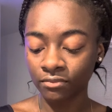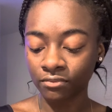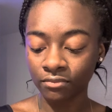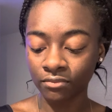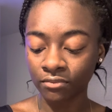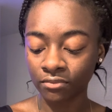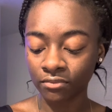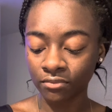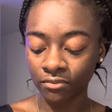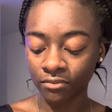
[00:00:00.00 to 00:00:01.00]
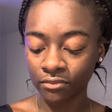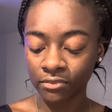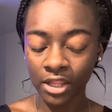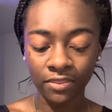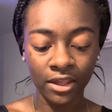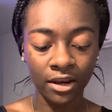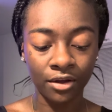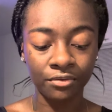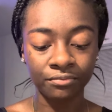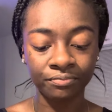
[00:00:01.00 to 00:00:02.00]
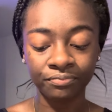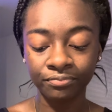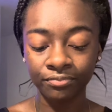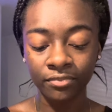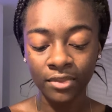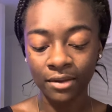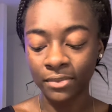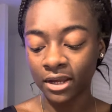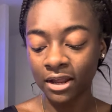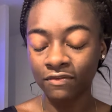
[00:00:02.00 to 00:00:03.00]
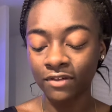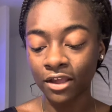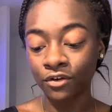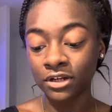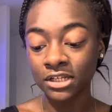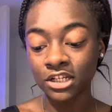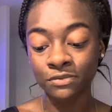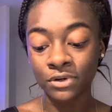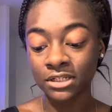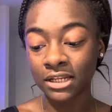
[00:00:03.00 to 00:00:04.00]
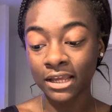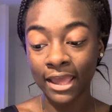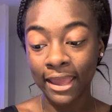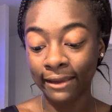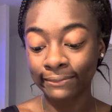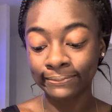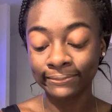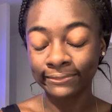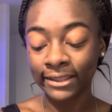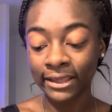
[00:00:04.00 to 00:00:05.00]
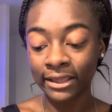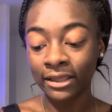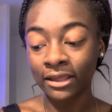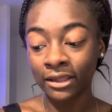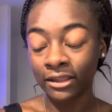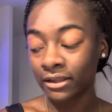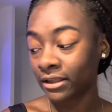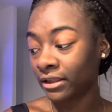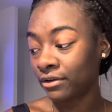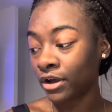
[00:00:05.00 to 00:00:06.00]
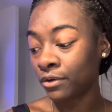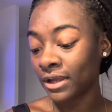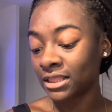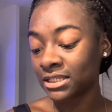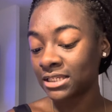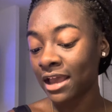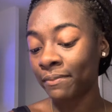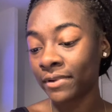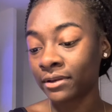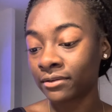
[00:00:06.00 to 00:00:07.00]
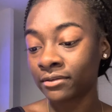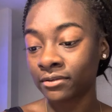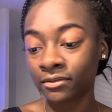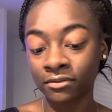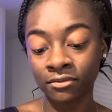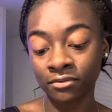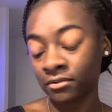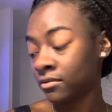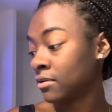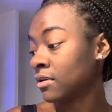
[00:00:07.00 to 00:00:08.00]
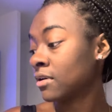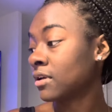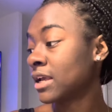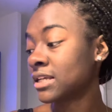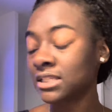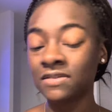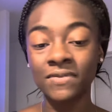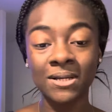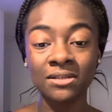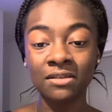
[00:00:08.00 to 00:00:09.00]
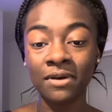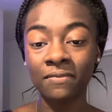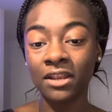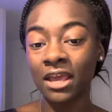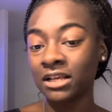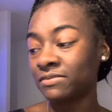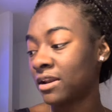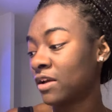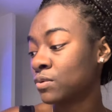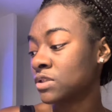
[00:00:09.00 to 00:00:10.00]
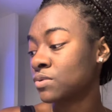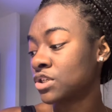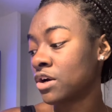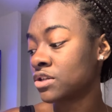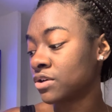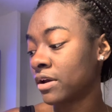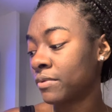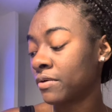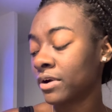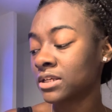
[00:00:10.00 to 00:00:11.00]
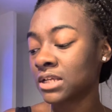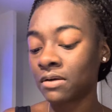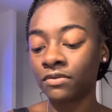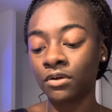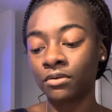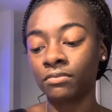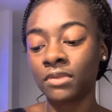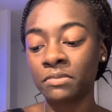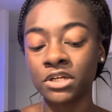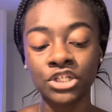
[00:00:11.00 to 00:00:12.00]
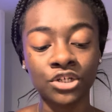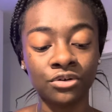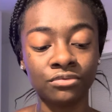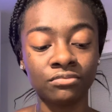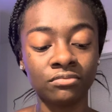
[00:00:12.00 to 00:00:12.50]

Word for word: Mm-hmm. They don't. But I feel like you're going to tell this person, like, hey, you know, get the stepping Yes, it's because of the bottom of the deck. Somebody who wants to return to you, they want to reconcile with you. They miss you.